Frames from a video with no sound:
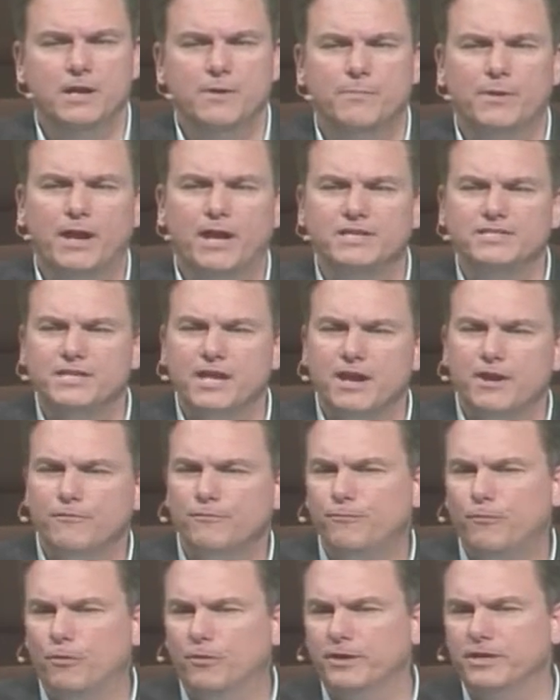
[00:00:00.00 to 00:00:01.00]
But Isaiah
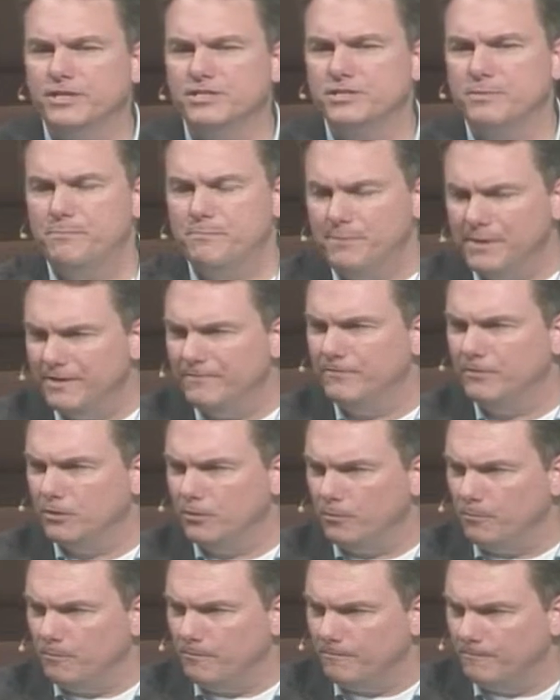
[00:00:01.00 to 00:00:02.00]
40 is a
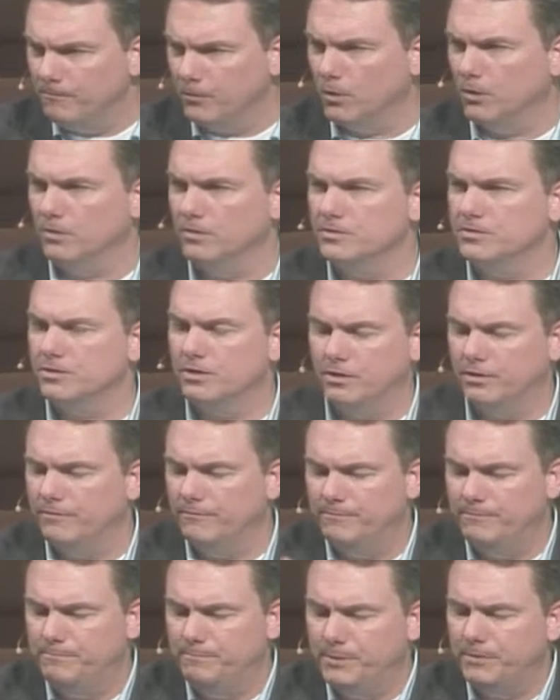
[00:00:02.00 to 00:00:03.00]
pivotal verse,
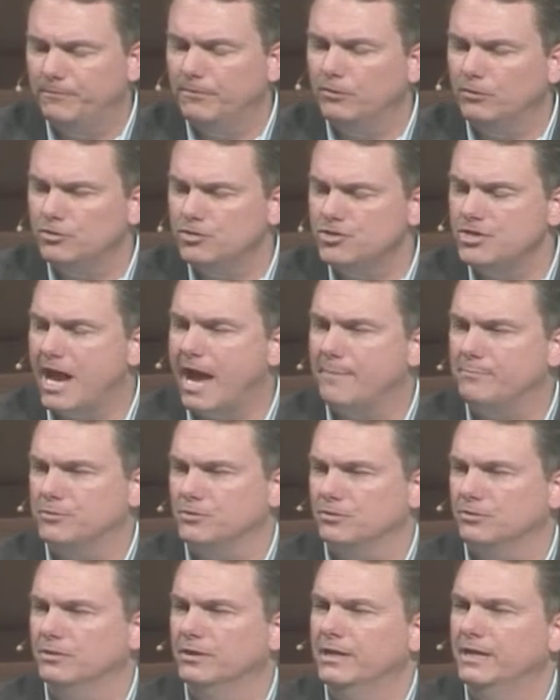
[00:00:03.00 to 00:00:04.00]
a pivotal
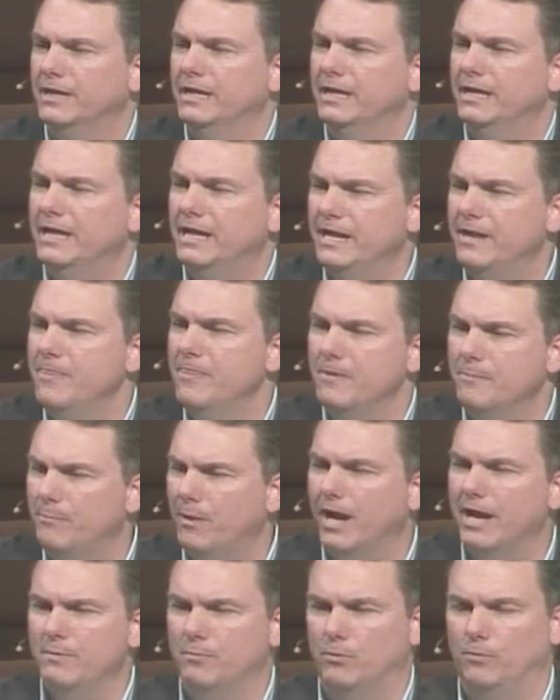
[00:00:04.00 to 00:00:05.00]
chapter in the
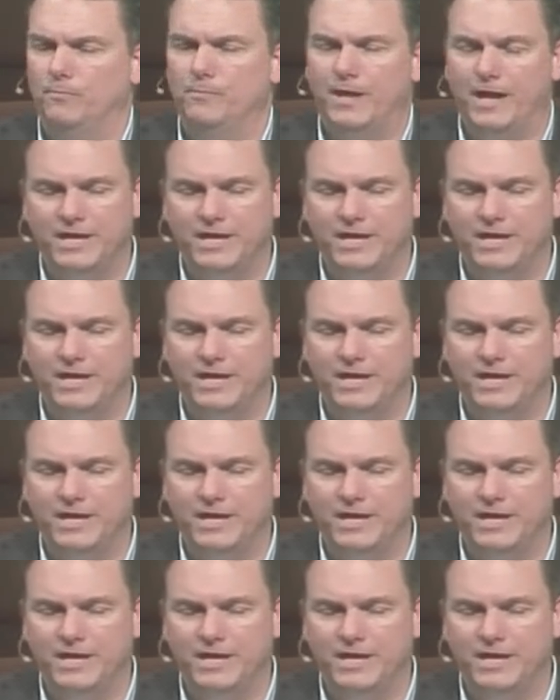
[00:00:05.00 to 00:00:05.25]
Bible.